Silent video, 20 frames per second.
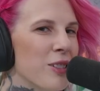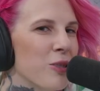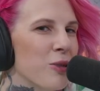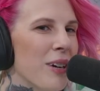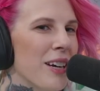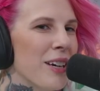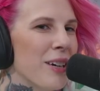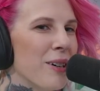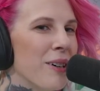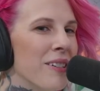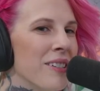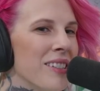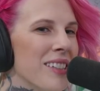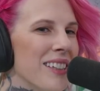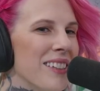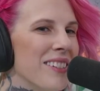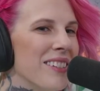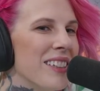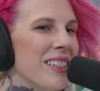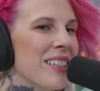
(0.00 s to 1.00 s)
to Dracos,
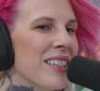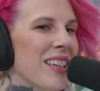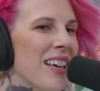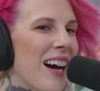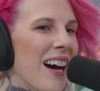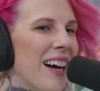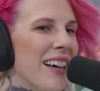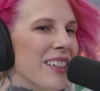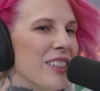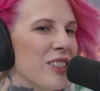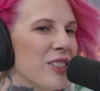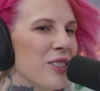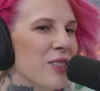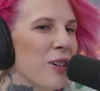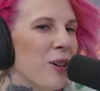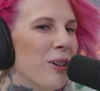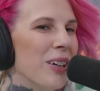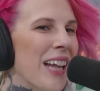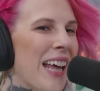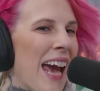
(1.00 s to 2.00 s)
and this guy is just
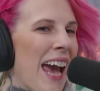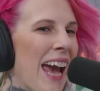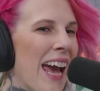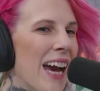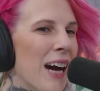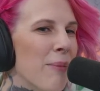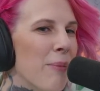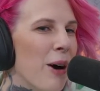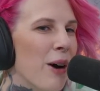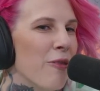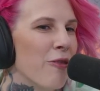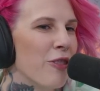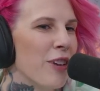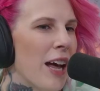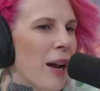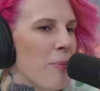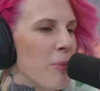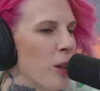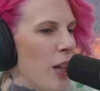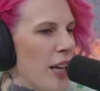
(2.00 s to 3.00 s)
going ham on
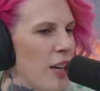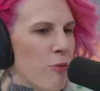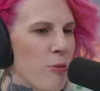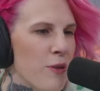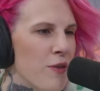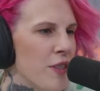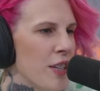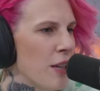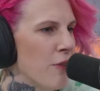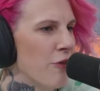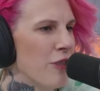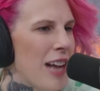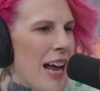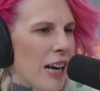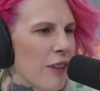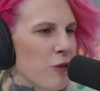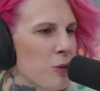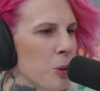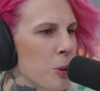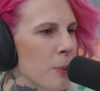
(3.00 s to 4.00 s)
Fnatic, but like we've seen
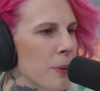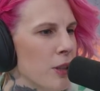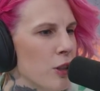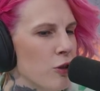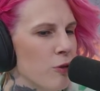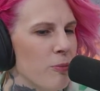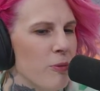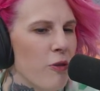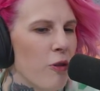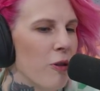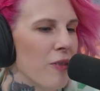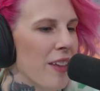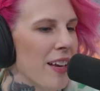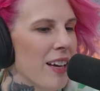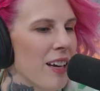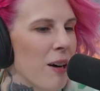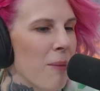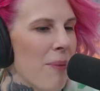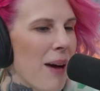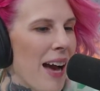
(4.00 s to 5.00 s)
Fnatic from this position before. They
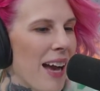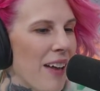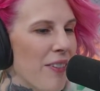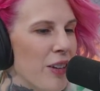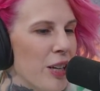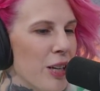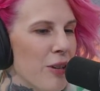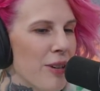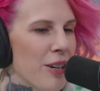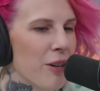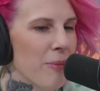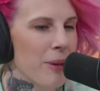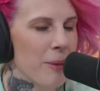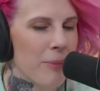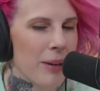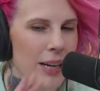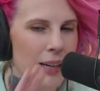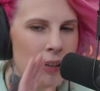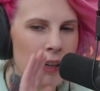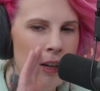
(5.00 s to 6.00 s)
can come back, and then you hear me and
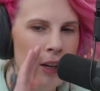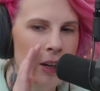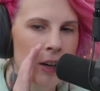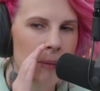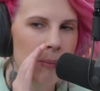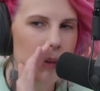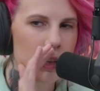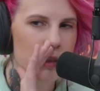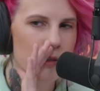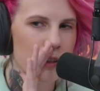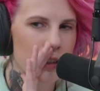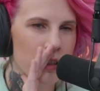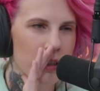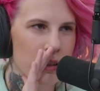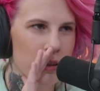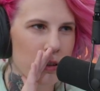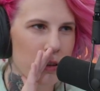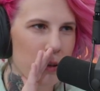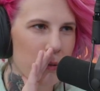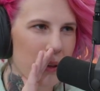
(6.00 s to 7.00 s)
be like, Misfits
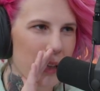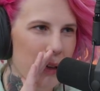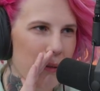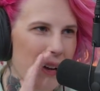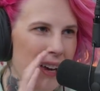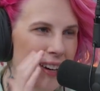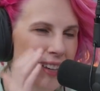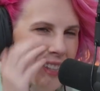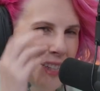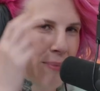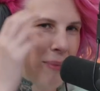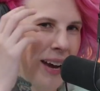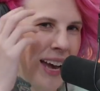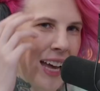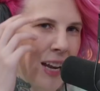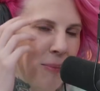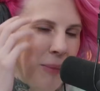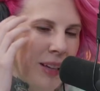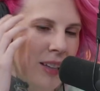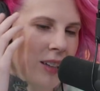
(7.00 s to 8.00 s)
is doing really well, because in my
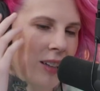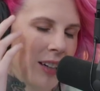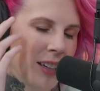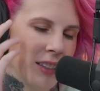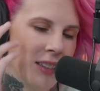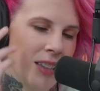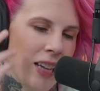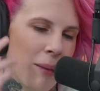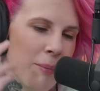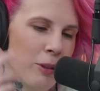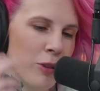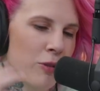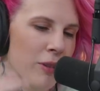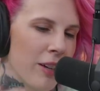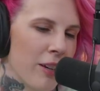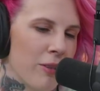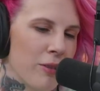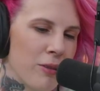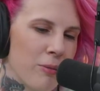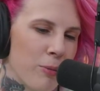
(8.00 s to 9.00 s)
head I'm like, God damn it,
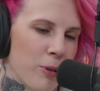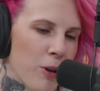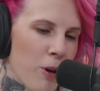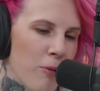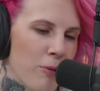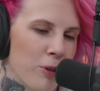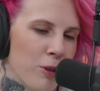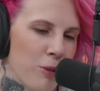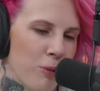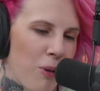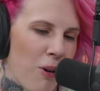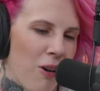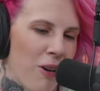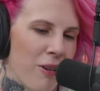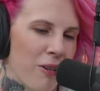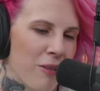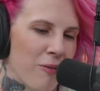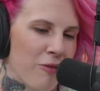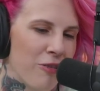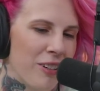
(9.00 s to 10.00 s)
Dracos, we're going too
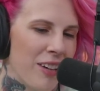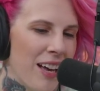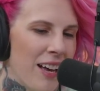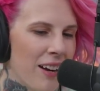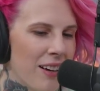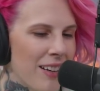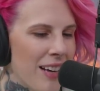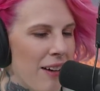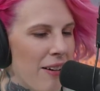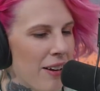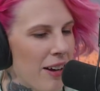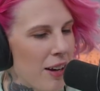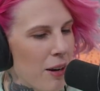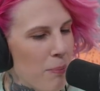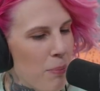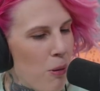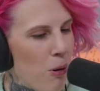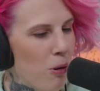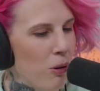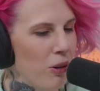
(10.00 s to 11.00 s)
hard on Fnatic now. I gotta
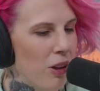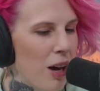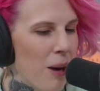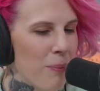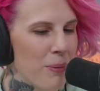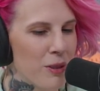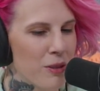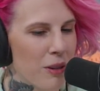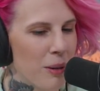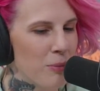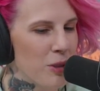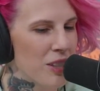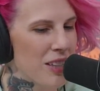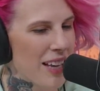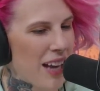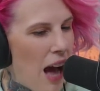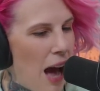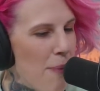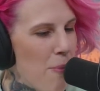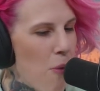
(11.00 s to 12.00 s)
pull up, and so I'm just
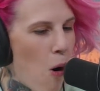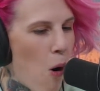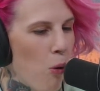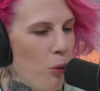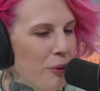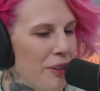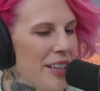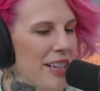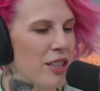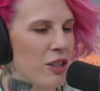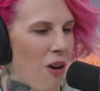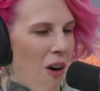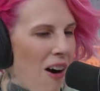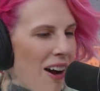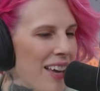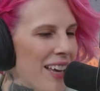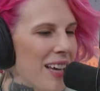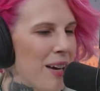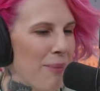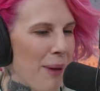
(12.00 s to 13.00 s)
like, I'm only
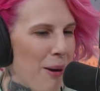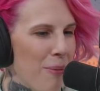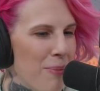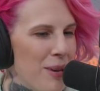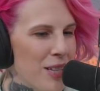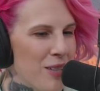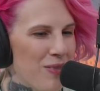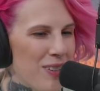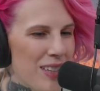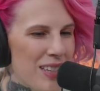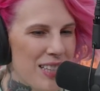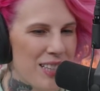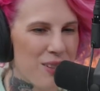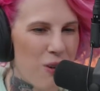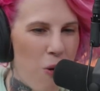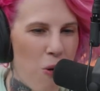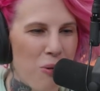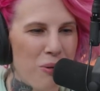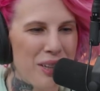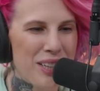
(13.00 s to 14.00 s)
talking about Misfits. He's
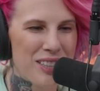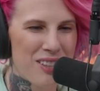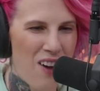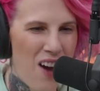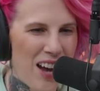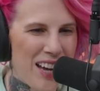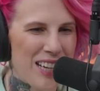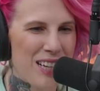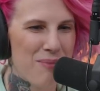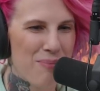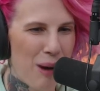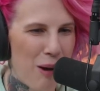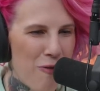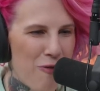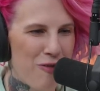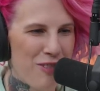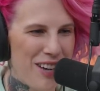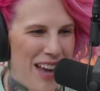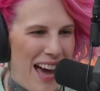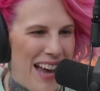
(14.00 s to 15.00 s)
only talking about
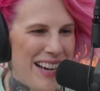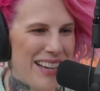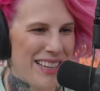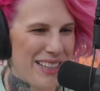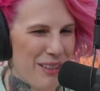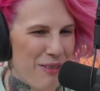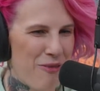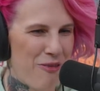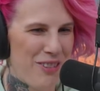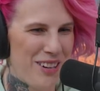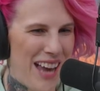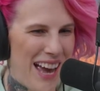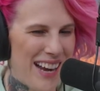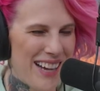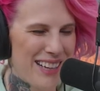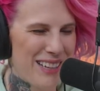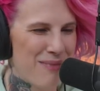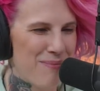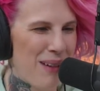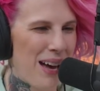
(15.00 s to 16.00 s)
Fnatic, and then
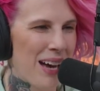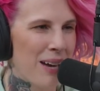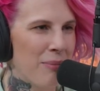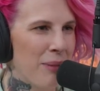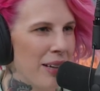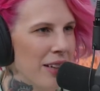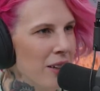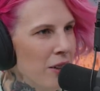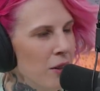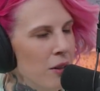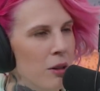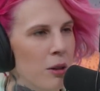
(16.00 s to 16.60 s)
Fnatic come back. I'm like,